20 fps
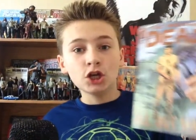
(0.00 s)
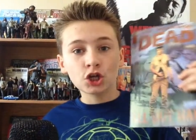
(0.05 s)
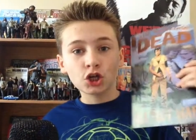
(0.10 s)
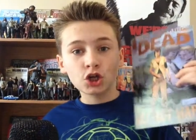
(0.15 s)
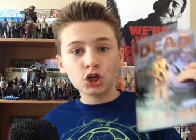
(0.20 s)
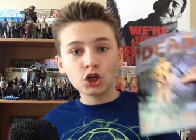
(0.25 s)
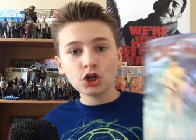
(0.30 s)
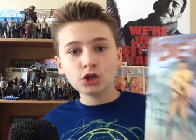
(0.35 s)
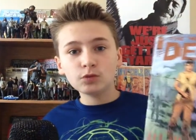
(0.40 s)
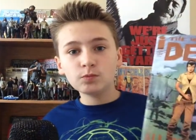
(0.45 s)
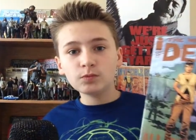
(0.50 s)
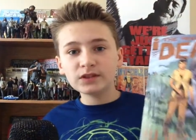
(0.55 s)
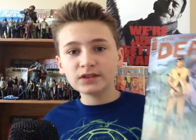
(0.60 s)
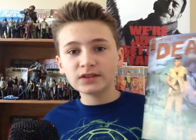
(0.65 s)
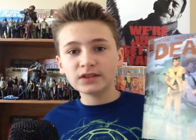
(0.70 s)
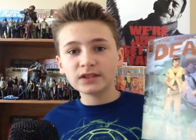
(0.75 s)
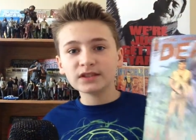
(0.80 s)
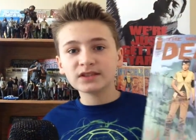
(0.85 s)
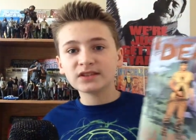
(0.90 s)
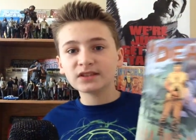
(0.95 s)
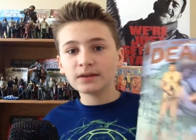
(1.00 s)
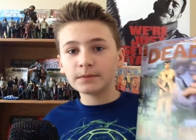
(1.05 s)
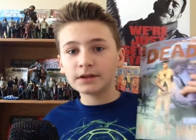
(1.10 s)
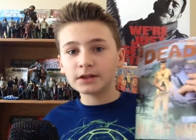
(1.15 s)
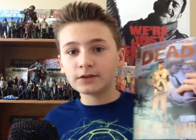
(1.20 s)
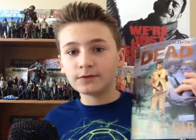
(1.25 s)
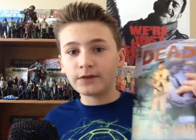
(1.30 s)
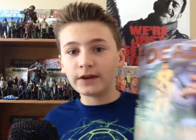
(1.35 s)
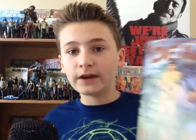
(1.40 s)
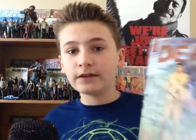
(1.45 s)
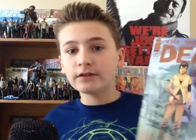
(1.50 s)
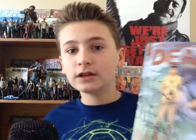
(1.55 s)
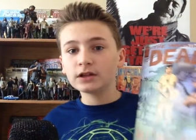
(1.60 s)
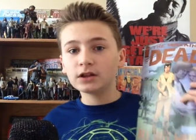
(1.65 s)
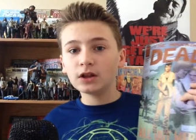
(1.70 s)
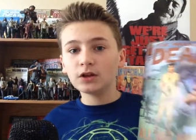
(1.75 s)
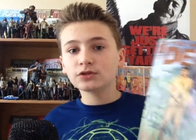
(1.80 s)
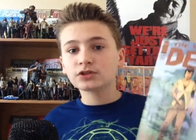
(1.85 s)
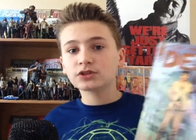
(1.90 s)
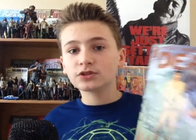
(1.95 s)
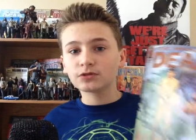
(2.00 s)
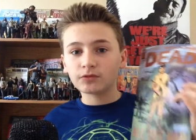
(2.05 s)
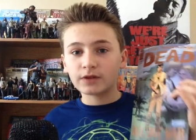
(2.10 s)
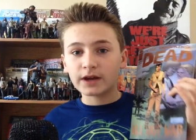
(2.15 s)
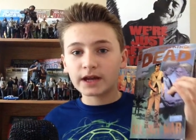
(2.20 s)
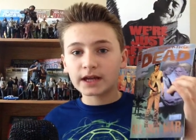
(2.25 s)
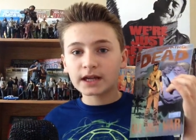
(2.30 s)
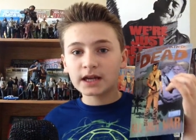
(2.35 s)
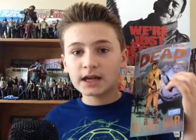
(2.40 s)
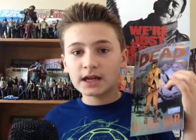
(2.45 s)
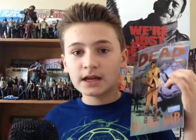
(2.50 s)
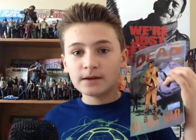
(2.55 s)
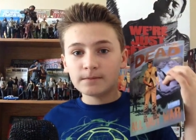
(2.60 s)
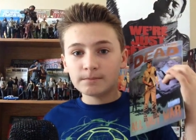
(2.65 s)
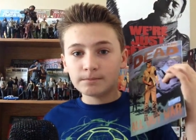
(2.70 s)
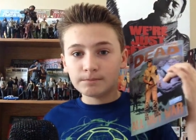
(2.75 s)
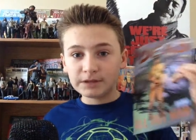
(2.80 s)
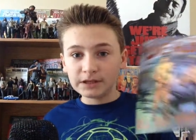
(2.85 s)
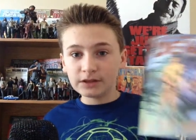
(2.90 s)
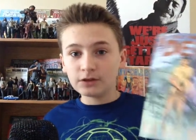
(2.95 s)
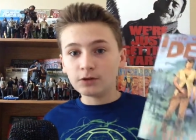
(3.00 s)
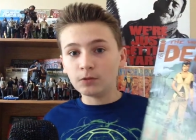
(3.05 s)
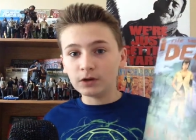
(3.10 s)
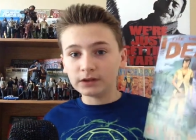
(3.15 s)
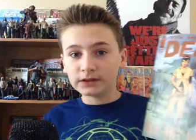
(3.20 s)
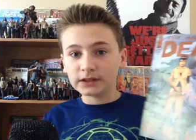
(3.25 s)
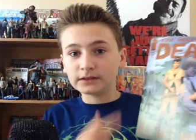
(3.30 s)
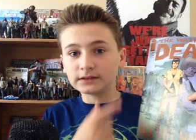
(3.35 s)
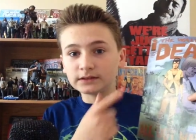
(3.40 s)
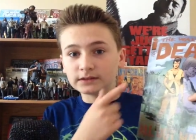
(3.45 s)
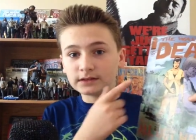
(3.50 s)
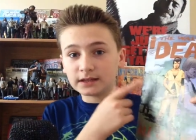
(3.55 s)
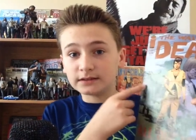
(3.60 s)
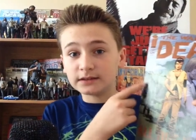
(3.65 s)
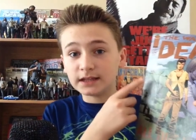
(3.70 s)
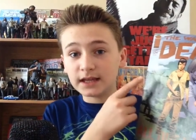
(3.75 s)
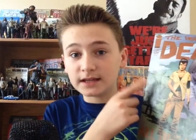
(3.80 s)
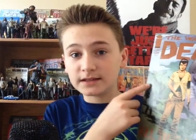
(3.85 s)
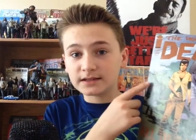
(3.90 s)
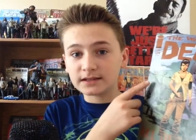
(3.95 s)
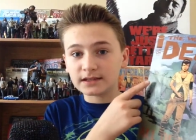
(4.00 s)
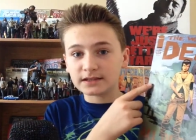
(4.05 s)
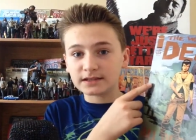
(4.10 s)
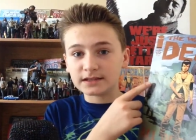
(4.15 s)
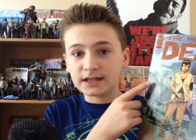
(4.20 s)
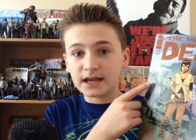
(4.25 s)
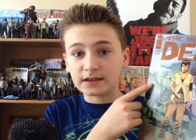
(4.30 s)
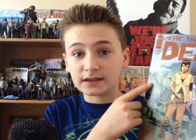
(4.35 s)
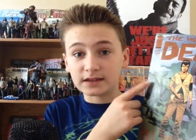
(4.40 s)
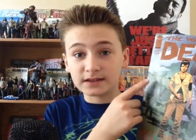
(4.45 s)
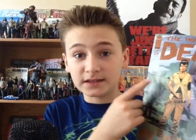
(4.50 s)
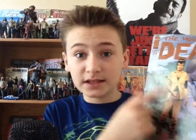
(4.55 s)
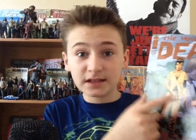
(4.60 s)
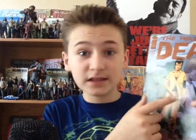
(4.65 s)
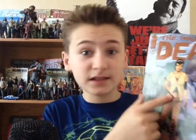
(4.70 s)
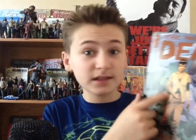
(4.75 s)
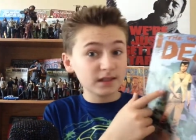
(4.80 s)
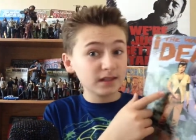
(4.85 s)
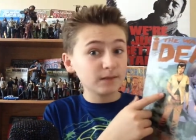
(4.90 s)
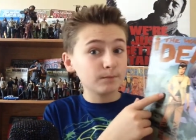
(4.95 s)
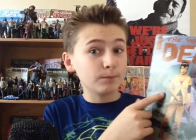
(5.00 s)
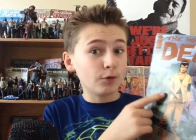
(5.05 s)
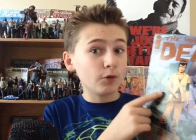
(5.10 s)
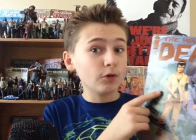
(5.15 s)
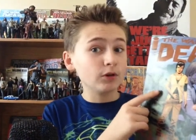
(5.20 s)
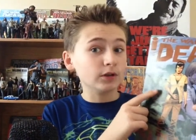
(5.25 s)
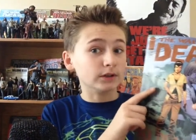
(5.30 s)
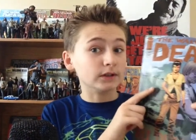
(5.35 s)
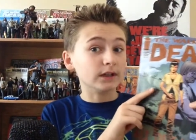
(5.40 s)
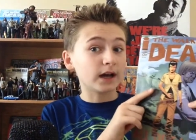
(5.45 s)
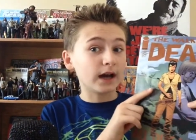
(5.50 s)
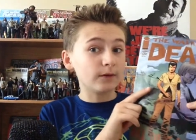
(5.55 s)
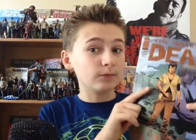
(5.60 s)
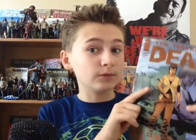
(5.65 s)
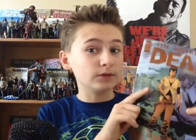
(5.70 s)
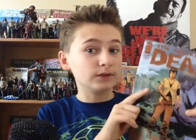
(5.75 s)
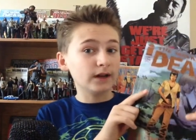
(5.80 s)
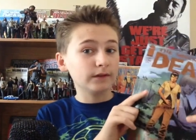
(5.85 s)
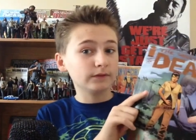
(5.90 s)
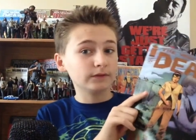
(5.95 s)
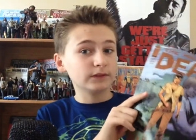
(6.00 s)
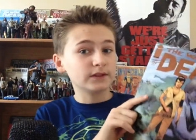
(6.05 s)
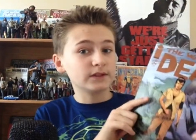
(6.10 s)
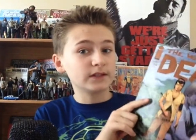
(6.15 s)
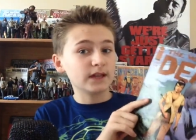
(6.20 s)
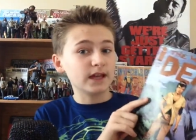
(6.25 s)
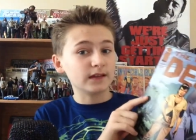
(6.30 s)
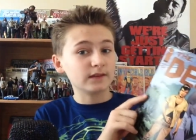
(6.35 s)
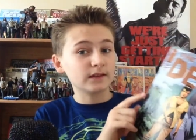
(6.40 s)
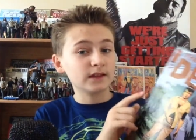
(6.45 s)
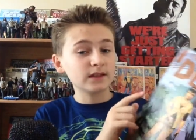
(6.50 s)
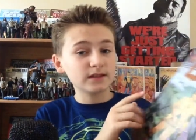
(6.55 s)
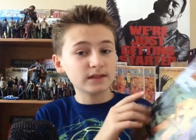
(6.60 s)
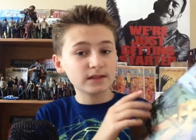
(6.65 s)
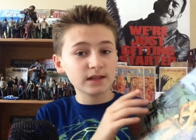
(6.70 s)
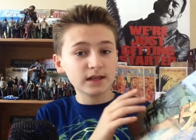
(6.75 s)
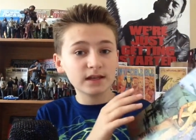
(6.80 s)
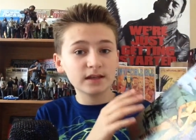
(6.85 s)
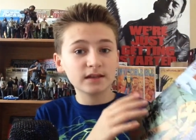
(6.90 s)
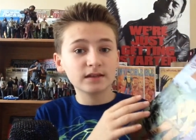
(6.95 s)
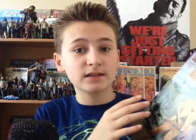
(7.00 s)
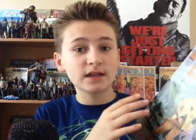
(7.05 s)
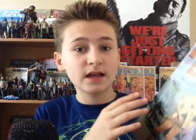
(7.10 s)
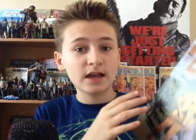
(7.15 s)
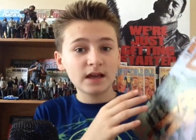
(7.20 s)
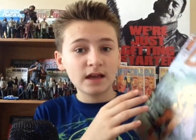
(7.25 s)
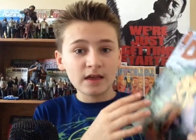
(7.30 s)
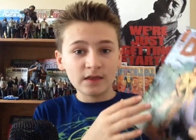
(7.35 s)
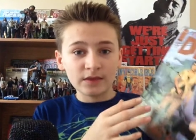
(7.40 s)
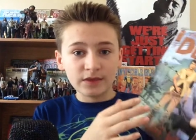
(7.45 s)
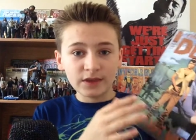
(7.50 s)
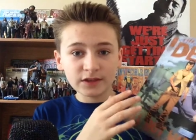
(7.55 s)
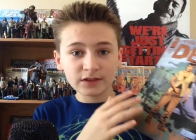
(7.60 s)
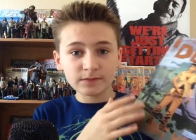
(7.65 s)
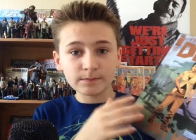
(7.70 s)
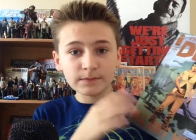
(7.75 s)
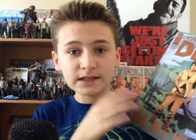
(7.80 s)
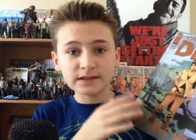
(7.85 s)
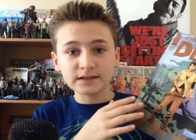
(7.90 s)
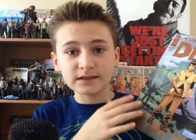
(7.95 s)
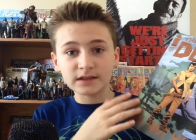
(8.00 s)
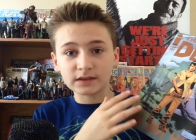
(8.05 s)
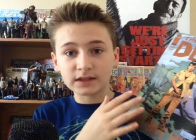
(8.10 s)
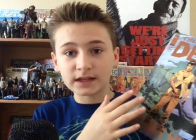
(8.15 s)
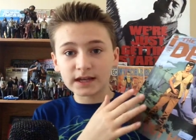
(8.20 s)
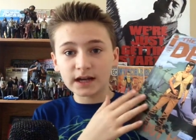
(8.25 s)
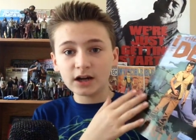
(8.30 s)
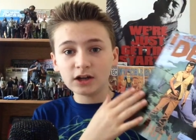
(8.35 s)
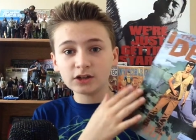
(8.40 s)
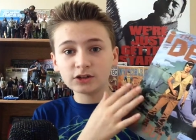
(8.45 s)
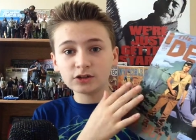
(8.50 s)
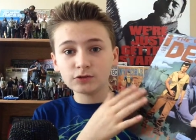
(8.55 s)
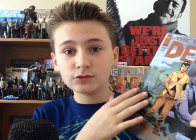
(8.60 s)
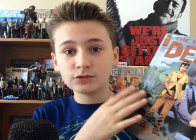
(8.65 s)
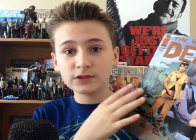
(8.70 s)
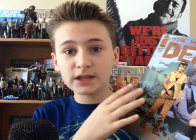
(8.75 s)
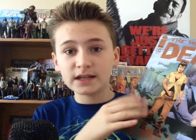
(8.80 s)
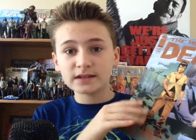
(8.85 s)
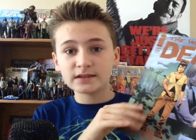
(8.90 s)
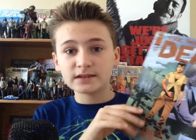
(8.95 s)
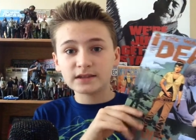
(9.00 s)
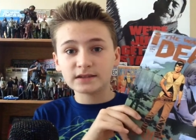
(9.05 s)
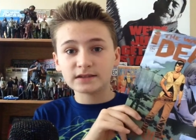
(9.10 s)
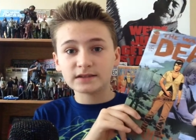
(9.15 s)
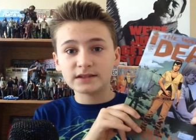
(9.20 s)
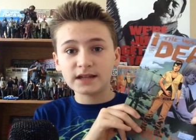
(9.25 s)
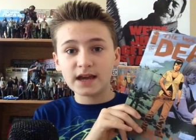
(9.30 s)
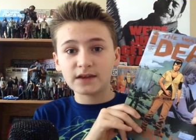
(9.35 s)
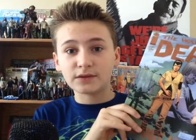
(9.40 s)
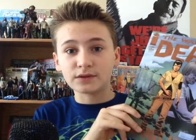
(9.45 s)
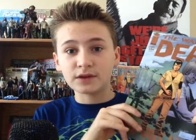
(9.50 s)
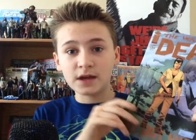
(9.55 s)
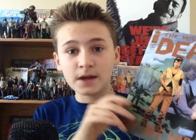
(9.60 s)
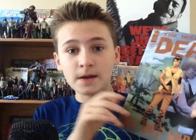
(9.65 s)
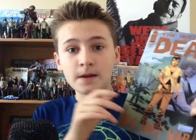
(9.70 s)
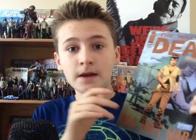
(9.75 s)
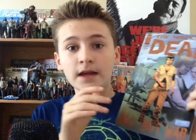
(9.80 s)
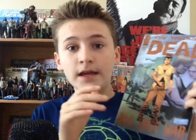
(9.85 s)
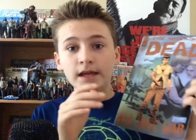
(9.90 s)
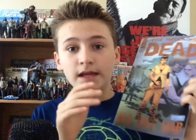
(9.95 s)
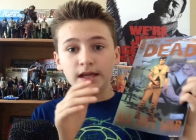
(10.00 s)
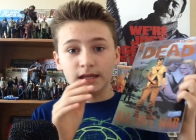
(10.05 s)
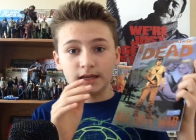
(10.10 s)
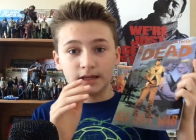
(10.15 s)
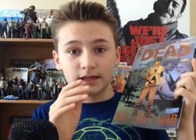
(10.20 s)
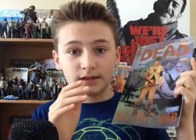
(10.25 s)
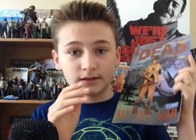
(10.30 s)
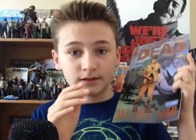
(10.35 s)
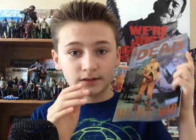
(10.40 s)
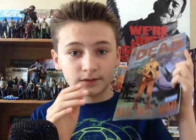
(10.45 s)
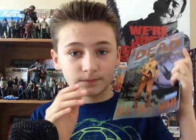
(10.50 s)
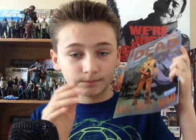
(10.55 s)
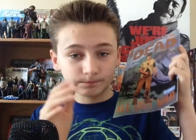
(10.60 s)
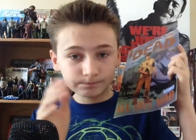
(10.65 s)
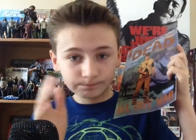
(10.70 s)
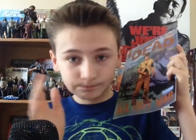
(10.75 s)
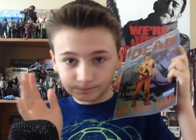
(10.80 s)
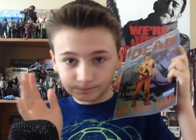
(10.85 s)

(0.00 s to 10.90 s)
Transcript: could we see somebody very close to Rick be the one that takes this death? Because this is important, I would definitely say. This means that the character who takes this death is